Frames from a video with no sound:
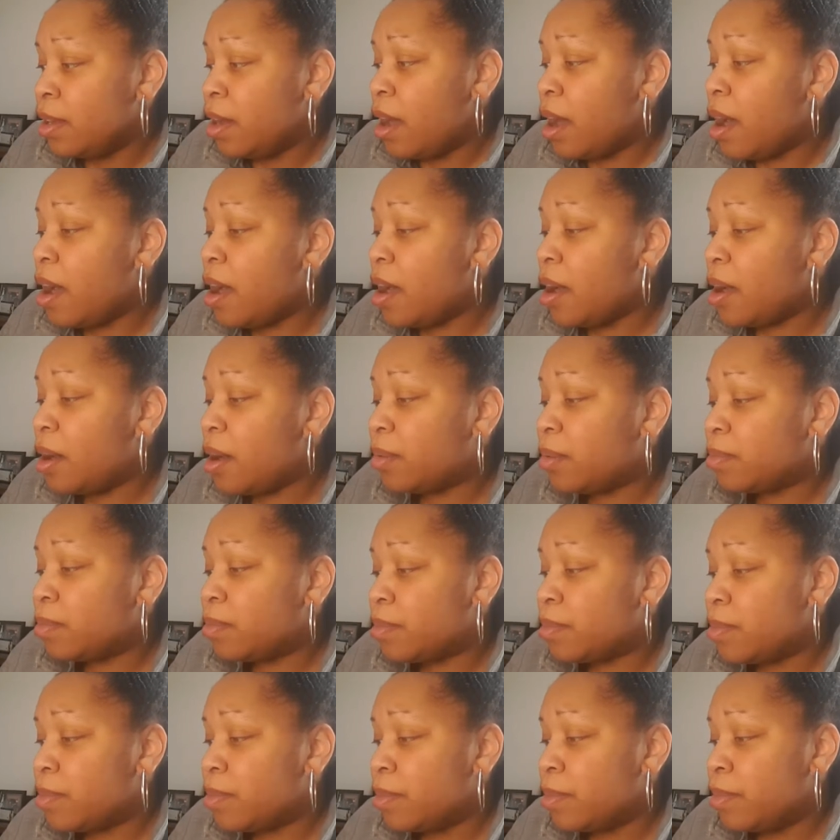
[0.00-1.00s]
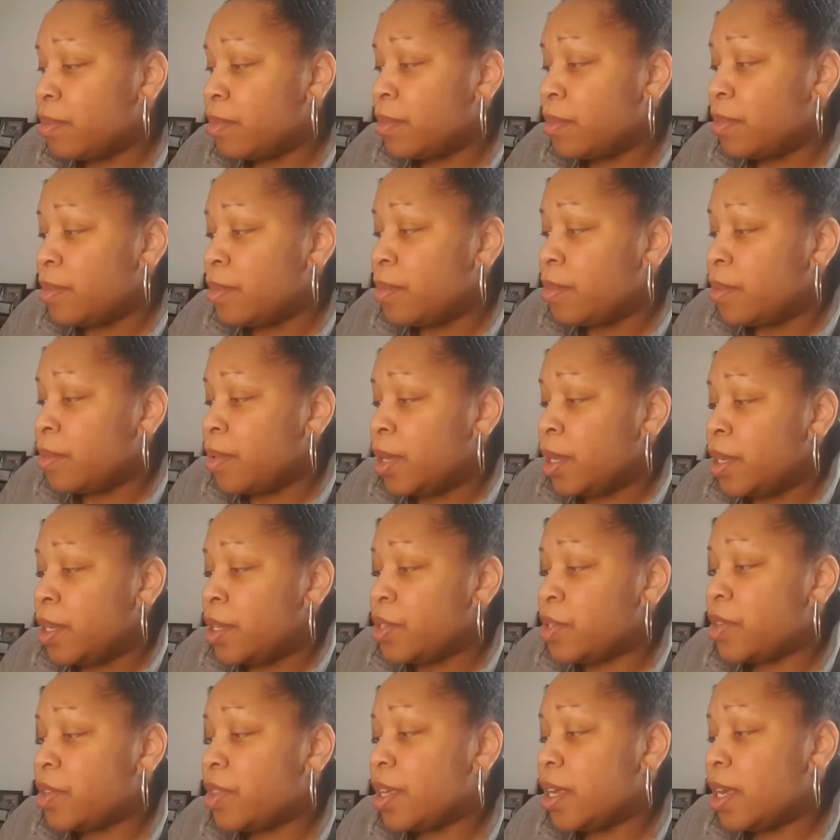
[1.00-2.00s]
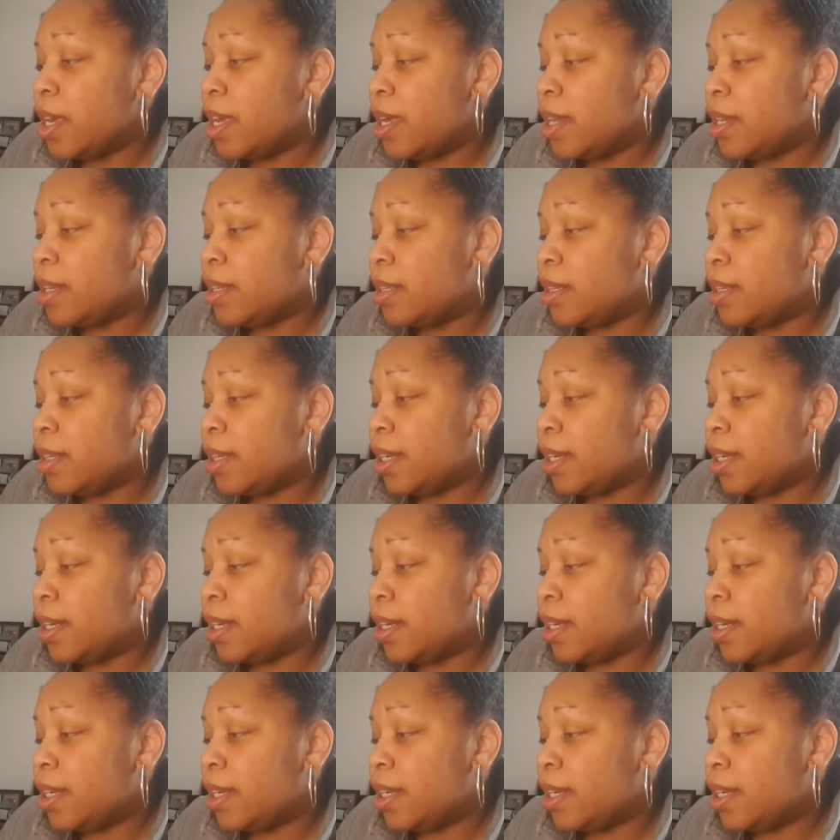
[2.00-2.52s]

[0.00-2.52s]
So then